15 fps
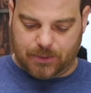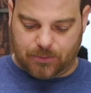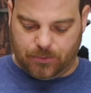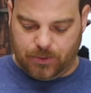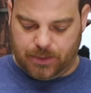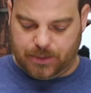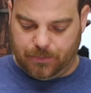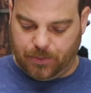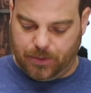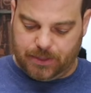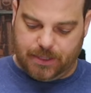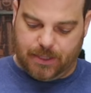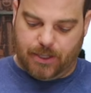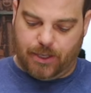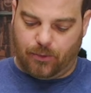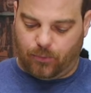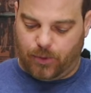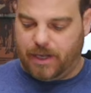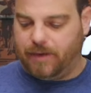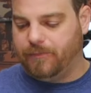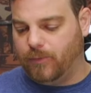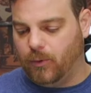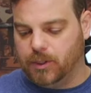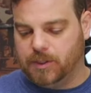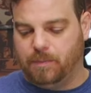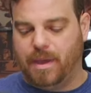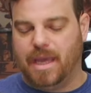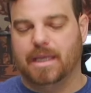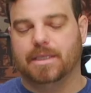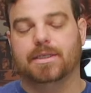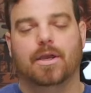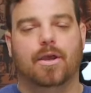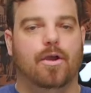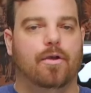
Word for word: So really simple interior and a reinforced base